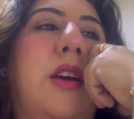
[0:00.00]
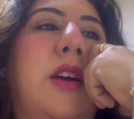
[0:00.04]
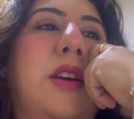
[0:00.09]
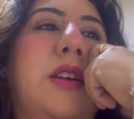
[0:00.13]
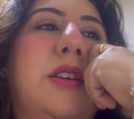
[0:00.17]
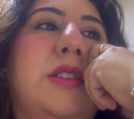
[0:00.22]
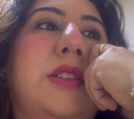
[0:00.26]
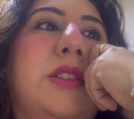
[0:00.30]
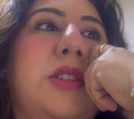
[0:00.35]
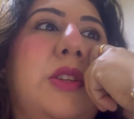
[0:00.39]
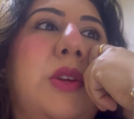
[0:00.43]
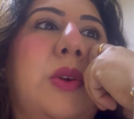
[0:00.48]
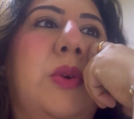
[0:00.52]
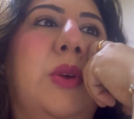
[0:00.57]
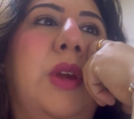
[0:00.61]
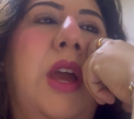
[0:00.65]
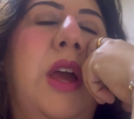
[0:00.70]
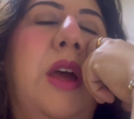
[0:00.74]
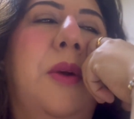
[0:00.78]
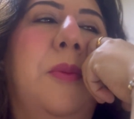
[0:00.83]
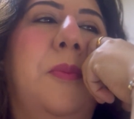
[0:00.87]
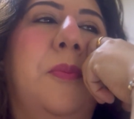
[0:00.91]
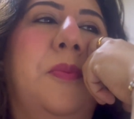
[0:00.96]
So
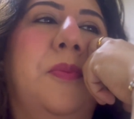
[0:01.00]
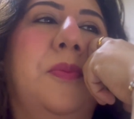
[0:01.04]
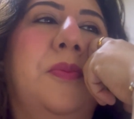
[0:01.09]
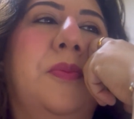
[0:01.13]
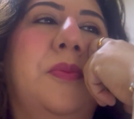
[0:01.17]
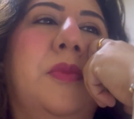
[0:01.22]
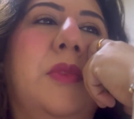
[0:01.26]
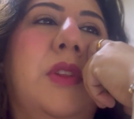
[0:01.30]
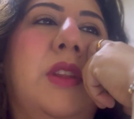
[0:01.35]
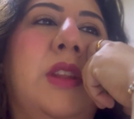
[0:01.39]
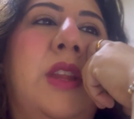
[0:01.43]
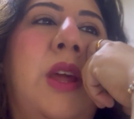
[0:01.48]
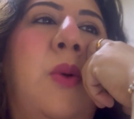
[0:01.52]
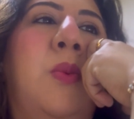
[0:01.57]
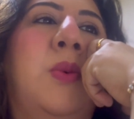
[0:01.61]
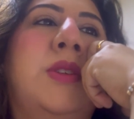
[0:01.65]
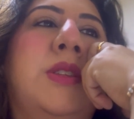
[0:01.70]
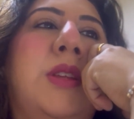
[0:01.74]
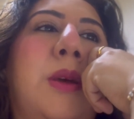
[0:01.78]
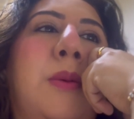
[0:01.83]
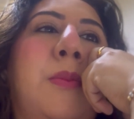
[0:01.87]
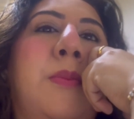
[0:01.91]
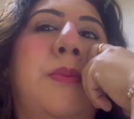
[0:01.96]
yeah, that
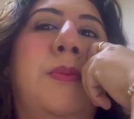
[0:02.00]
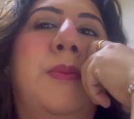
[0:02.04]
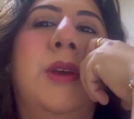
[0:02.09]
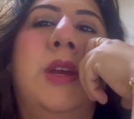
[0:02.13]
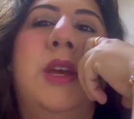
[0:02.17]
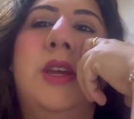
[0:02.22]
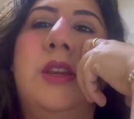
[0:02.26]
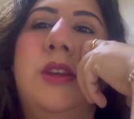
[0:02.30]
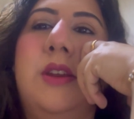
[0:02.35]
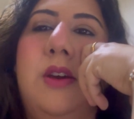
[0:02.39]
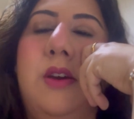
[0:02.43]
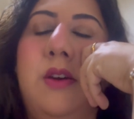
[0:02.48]
was a bit